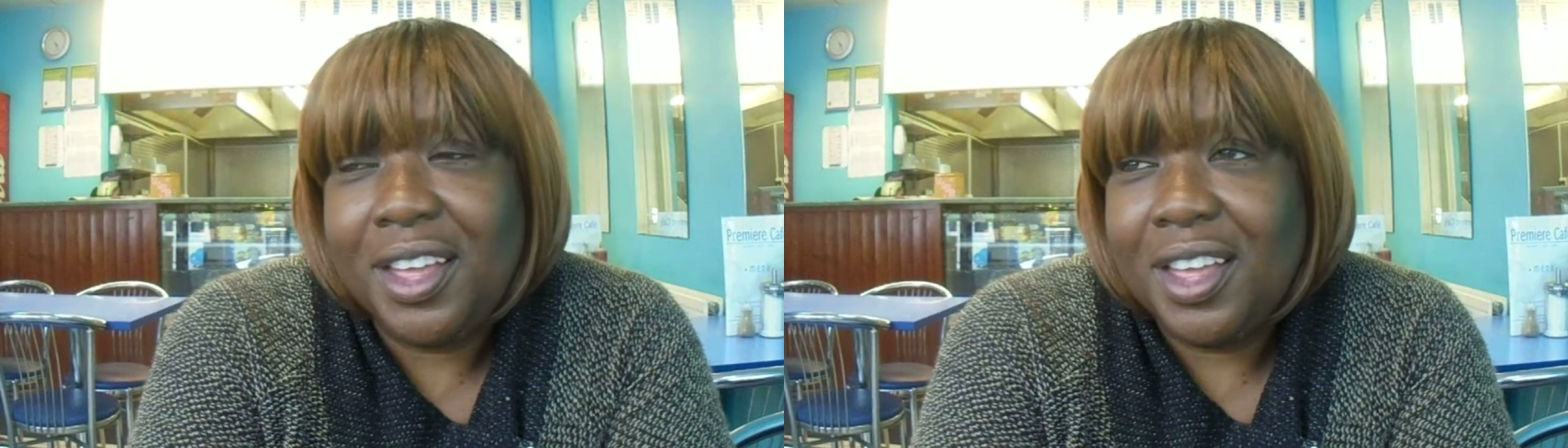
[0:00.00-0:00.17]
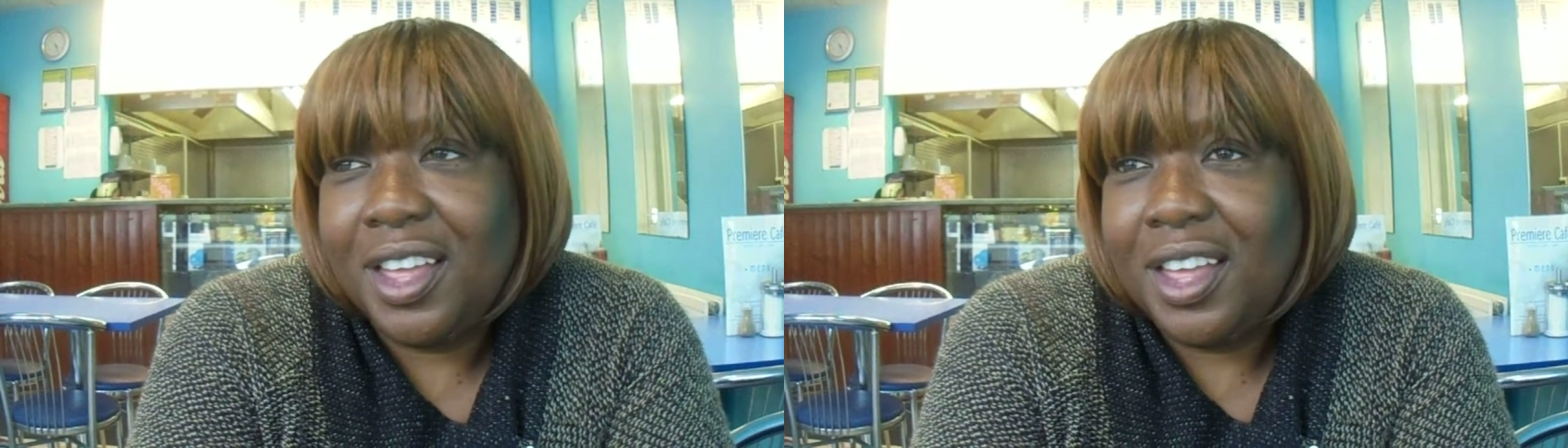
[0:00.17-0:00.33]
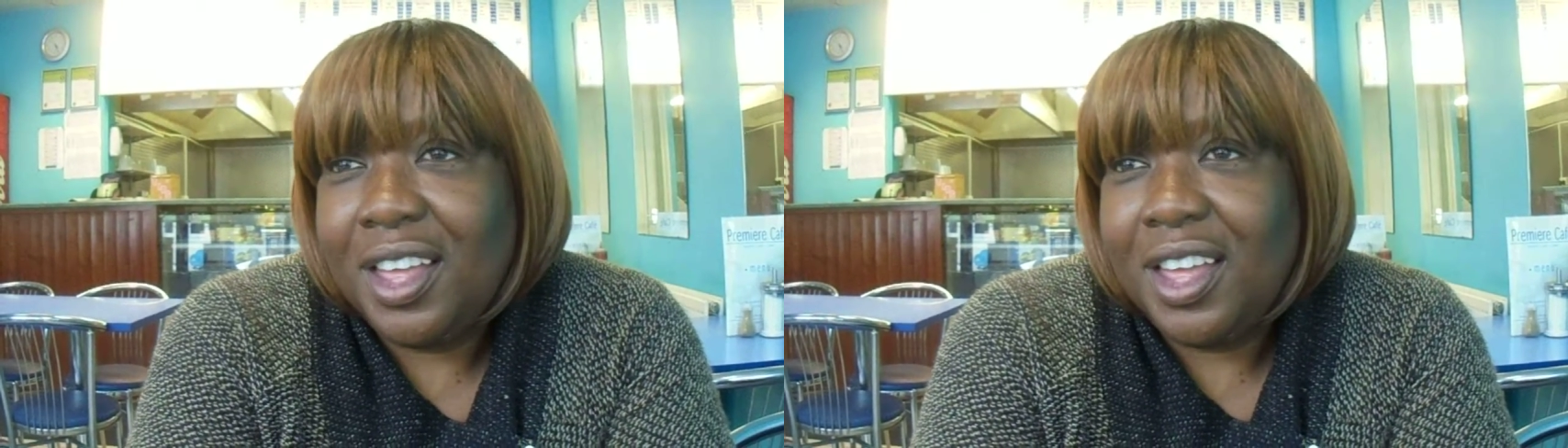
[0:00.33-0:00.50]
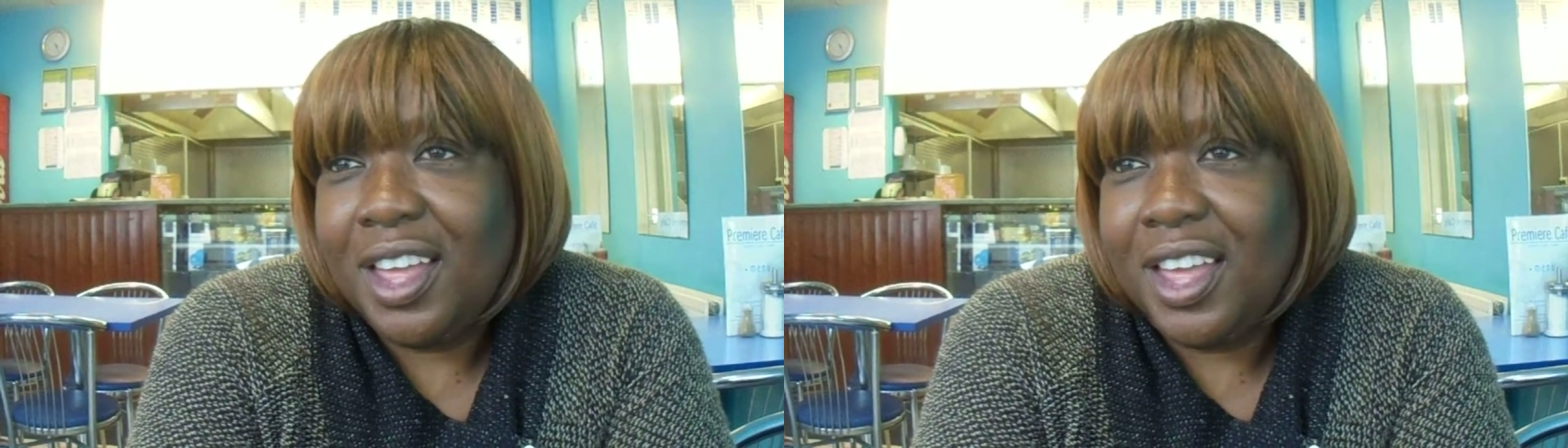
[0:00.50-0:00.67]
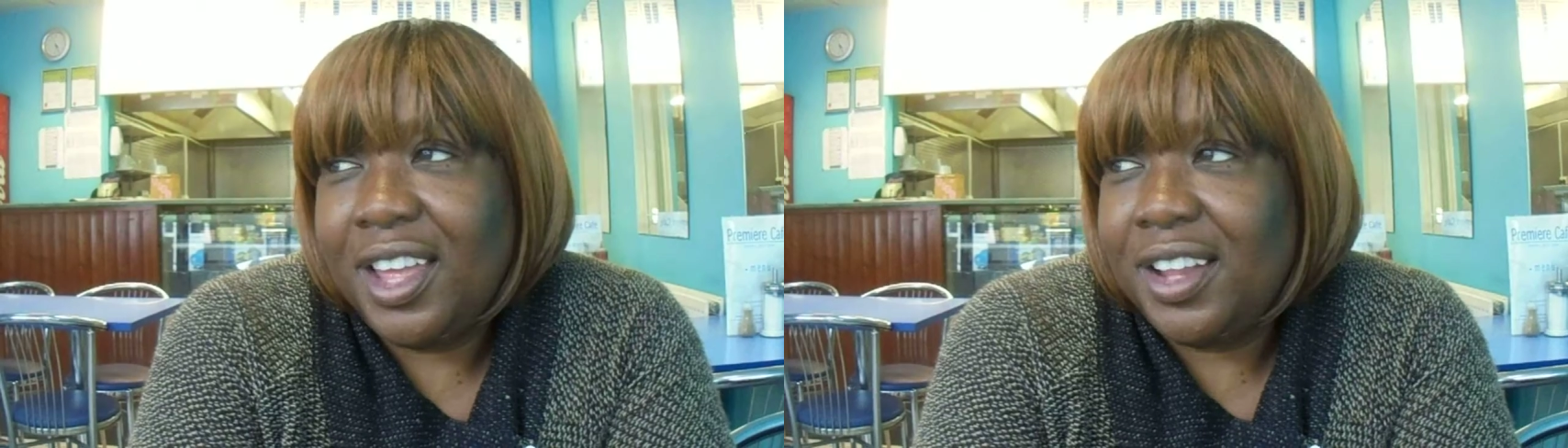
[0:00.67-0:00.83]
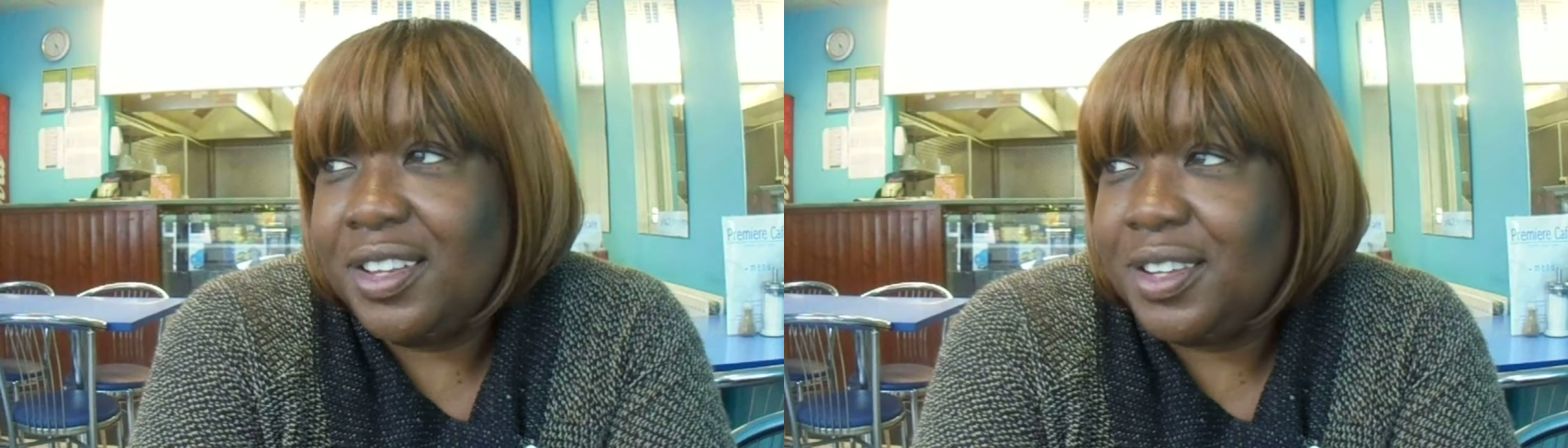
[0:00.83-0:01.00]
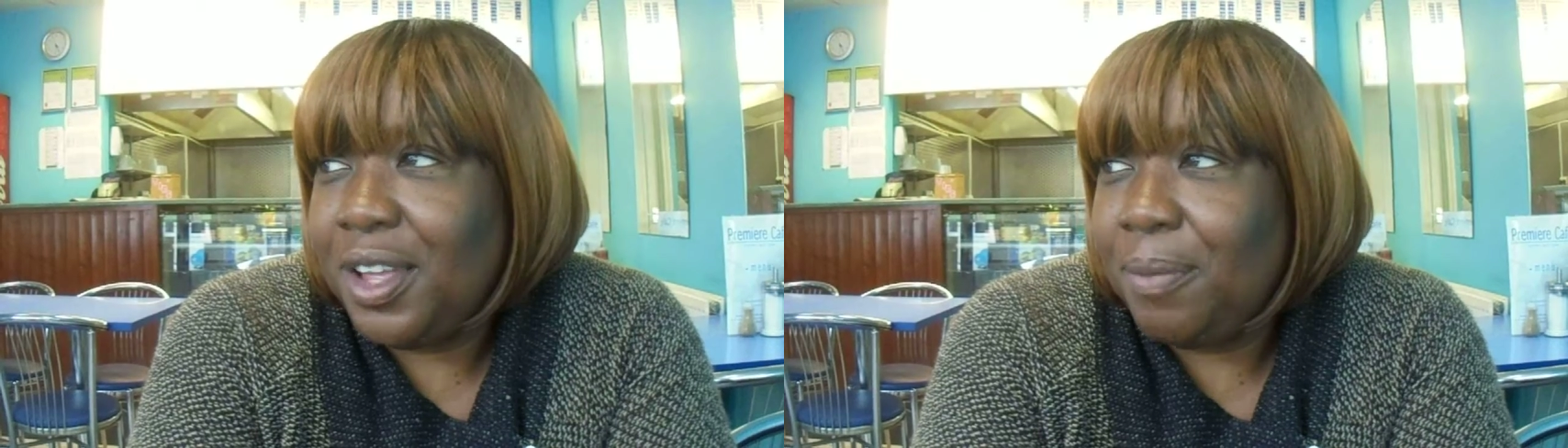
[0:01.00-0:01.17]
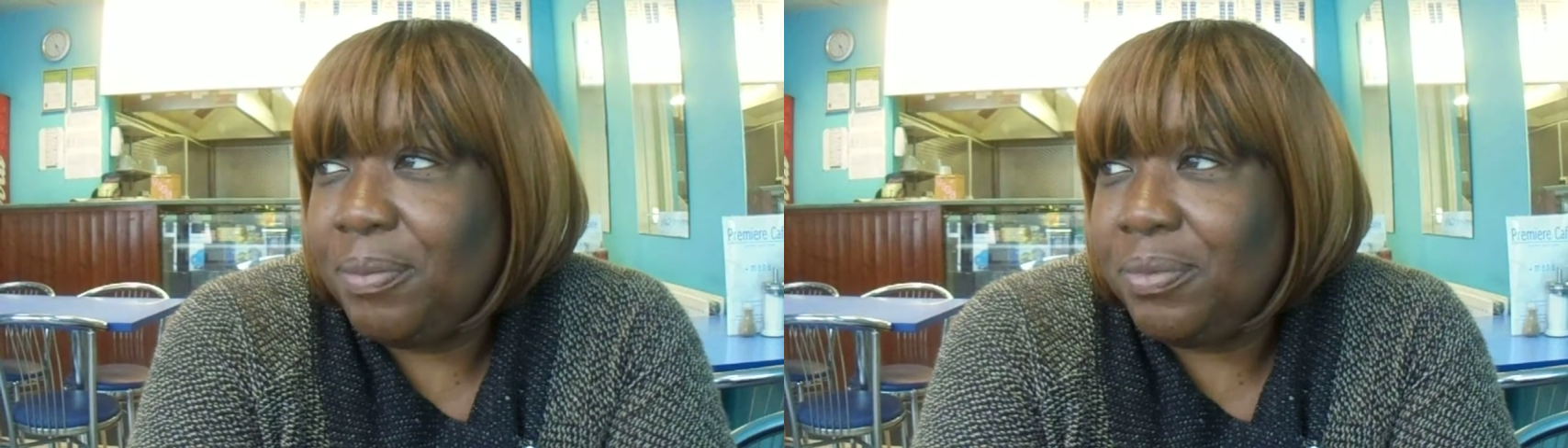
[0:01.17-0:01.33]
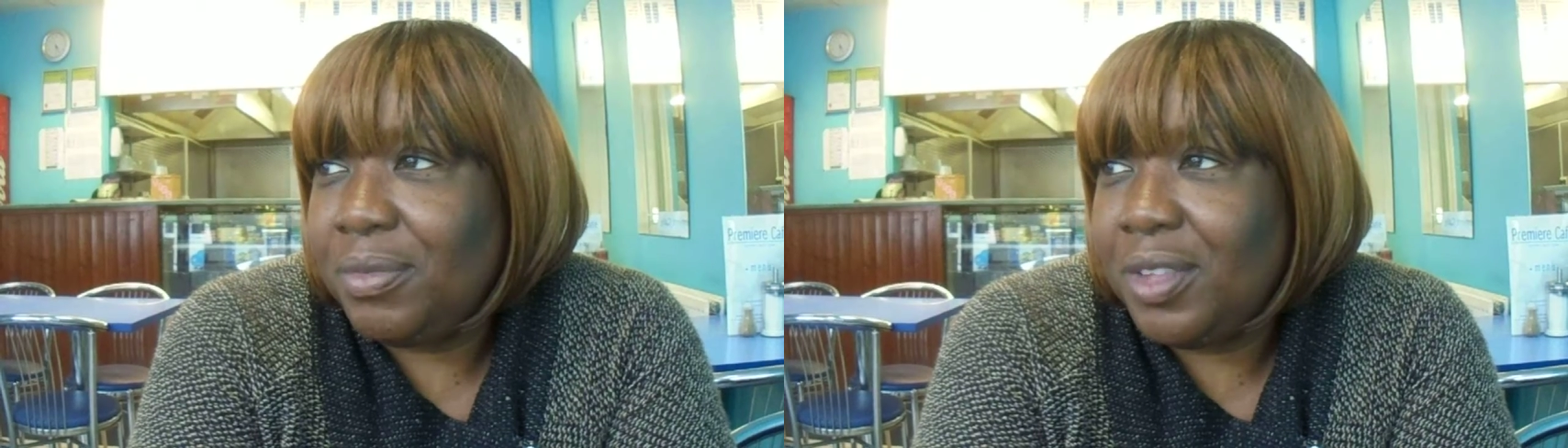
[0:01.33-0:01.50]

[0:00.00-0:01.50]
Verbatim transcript: Right. Okay. And um,